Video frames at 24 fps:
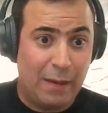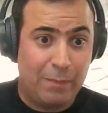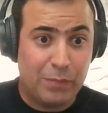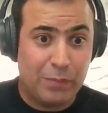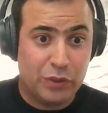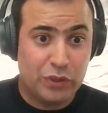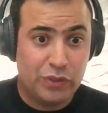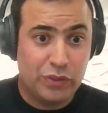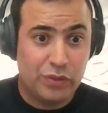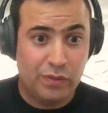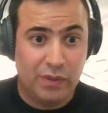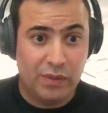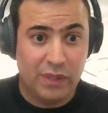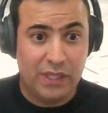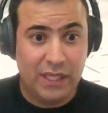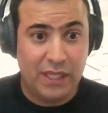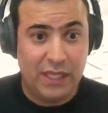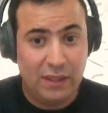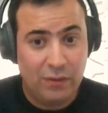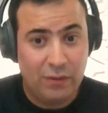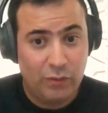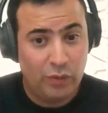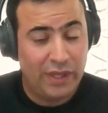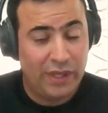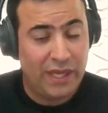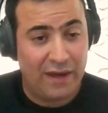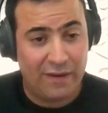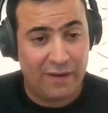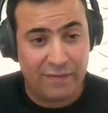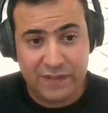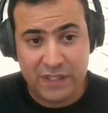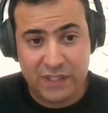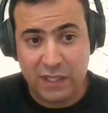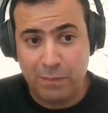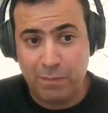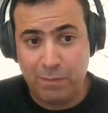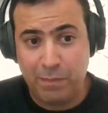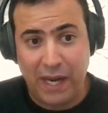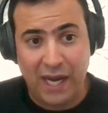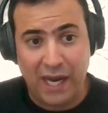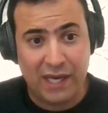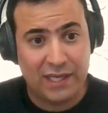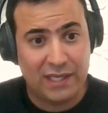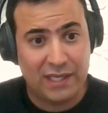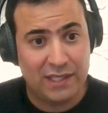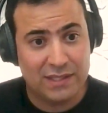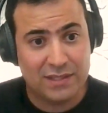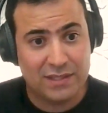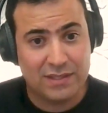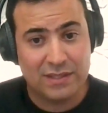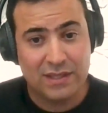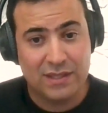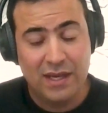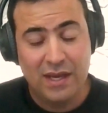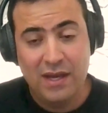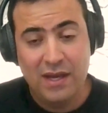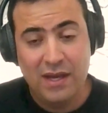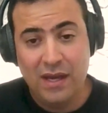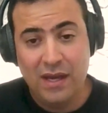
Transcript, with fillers: opportunity. We have deep pockets.